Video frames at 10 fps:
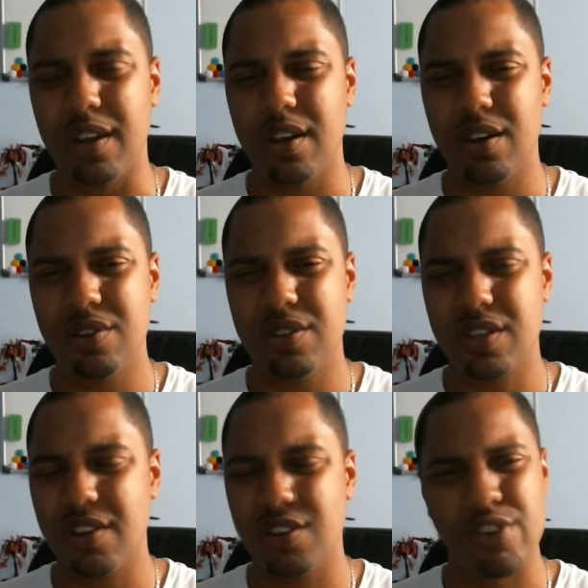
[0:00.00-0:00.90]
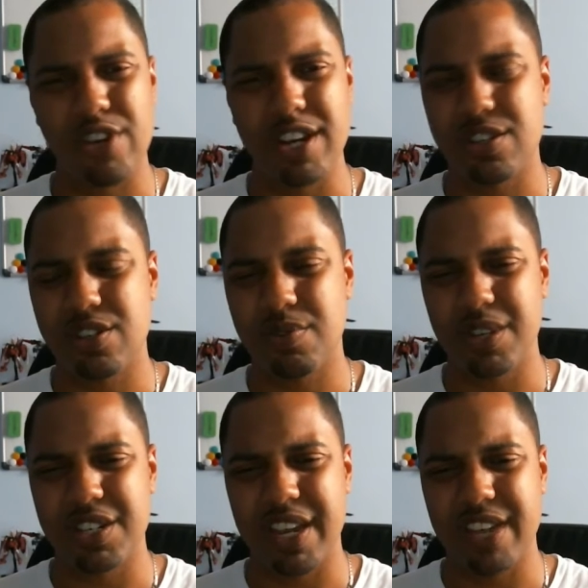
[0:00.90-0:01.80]
It's kind of strange
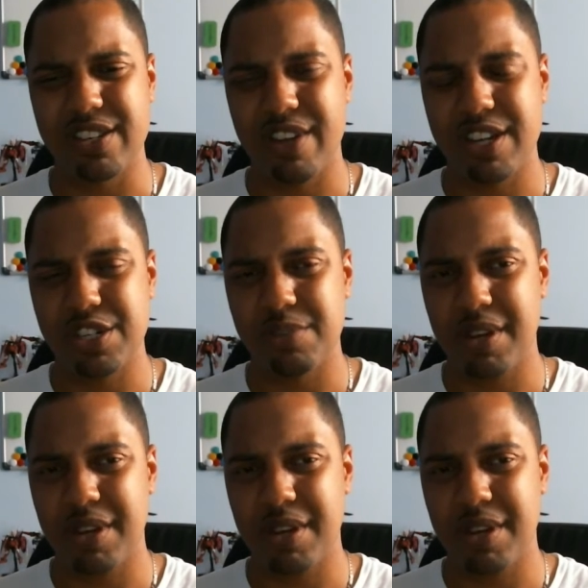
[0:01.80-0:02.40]
watching that interaction.